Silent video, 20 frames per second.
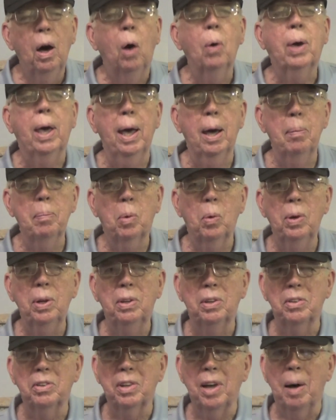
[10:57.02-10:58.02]
Okay, I'm
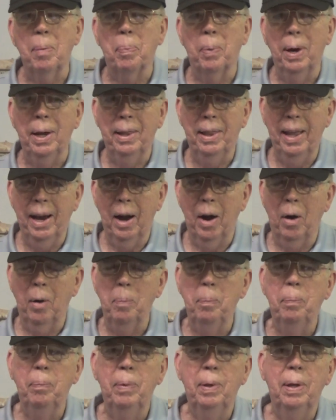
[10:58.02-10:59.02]
going to stop right there.
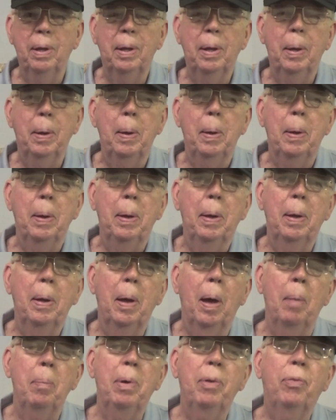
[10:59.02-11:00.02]

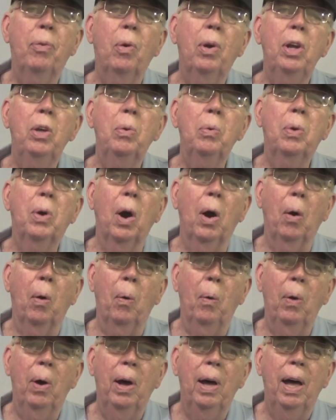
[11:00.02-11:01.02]
Uh, before you
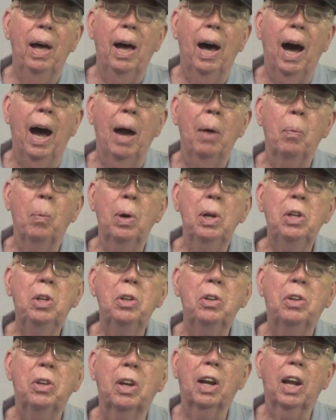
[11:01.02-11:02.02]
go, I
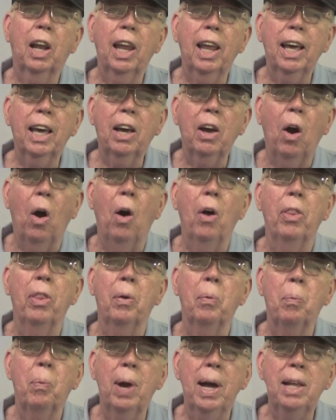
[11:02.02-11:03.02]
want you click on
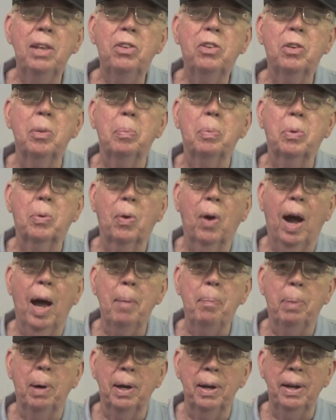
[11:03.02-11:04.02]
the red
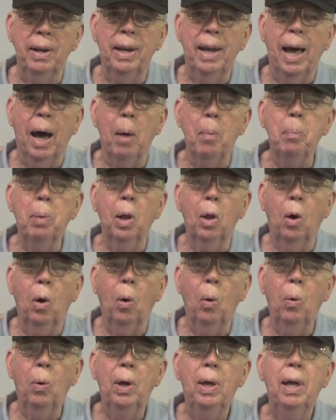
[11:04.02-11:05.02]
subscribe button down
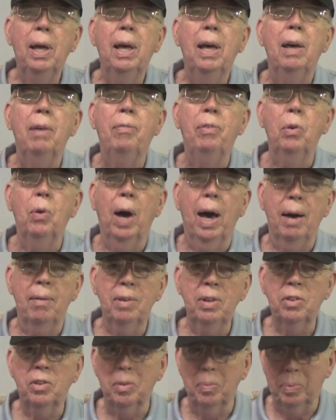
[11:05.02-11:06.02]
below if you
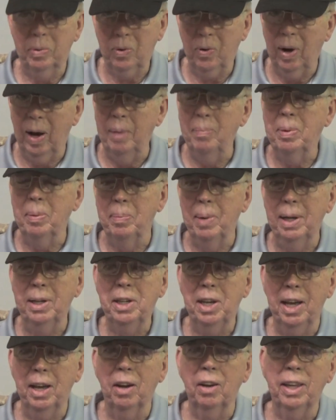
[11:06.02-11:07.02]
haven't subscribed to my
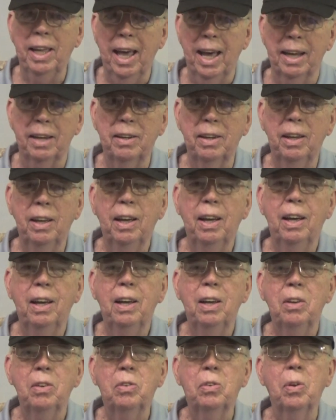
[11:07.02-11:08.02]
channel yet,
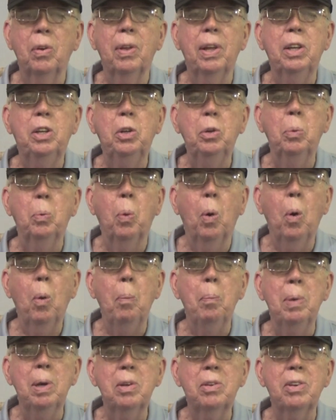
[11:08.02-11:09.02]
so that you
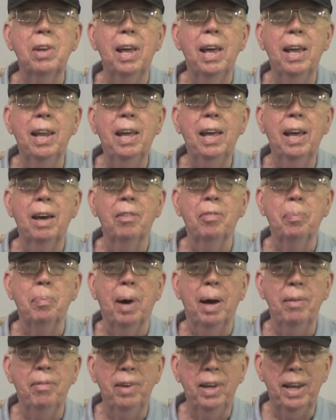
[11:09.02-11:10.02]
won't miss any of
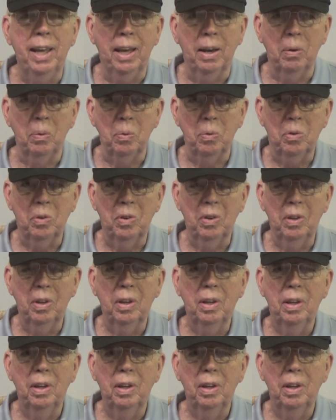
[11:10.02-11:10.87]
my videos.